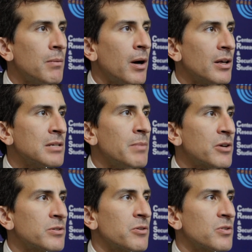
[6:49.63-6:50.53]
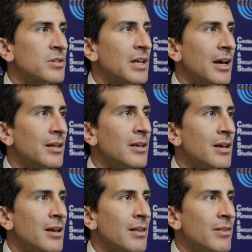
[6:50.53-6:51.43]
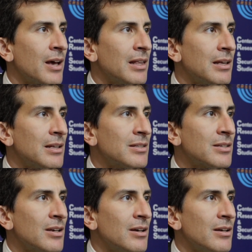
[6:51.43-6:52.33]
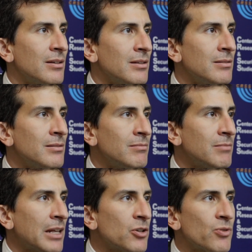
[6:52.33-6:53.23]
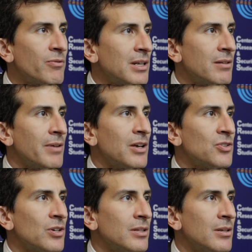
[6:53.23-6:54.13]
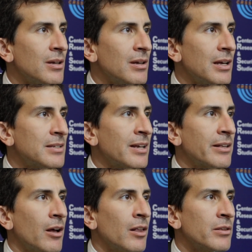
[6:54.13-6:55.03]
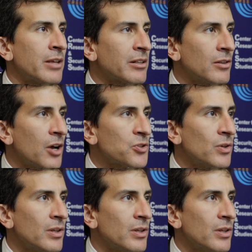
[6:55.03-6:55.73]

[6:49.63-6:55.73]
policymakers understand that it's data-driven innovation, it's technological